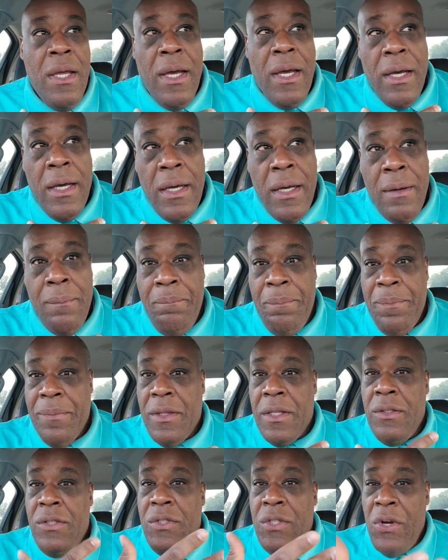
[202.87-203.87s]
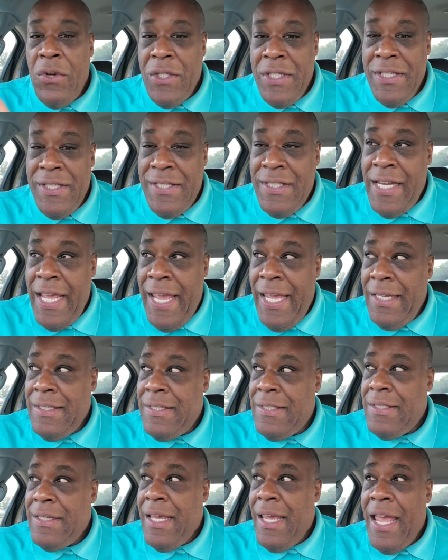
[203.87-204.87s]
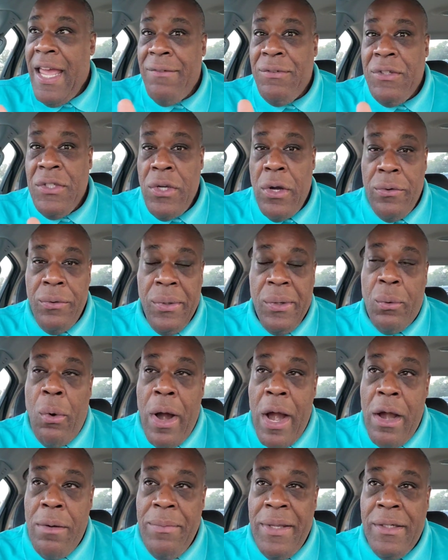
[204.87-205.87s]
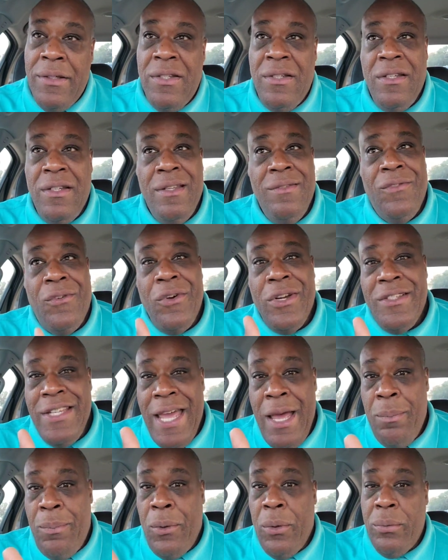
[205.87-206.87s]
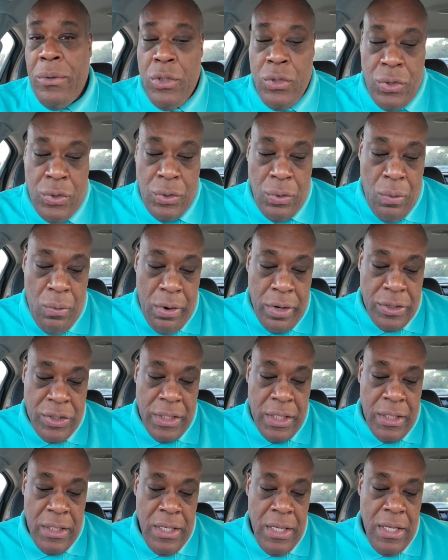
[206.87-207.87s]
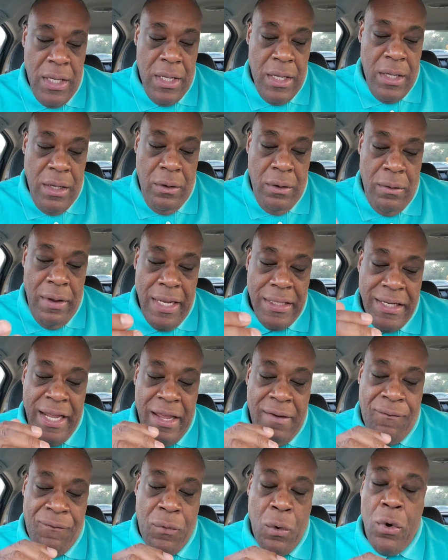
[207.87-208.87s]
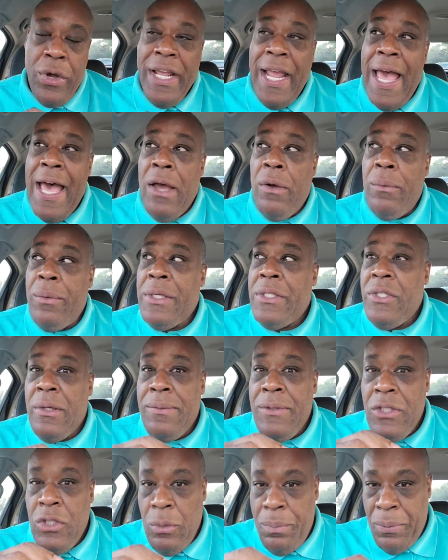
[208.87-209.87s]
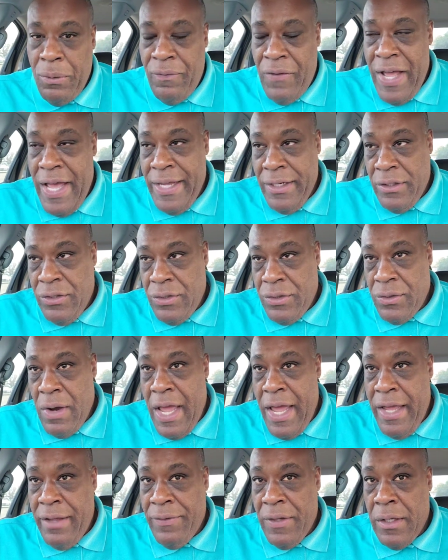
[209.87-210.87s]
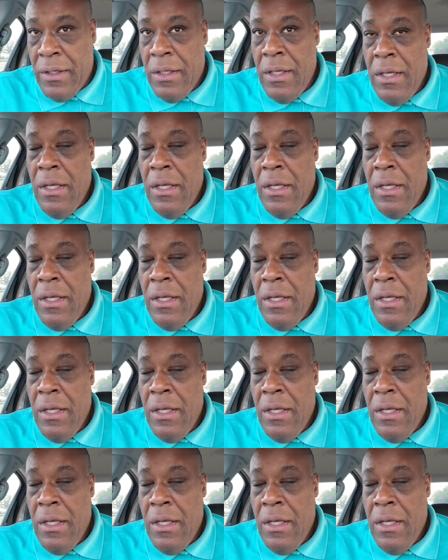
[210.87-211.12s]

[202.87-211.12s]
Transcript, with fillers: Um, certain states have certain requirements. For example, Georgia, you have to have 40 hours of supervised driving.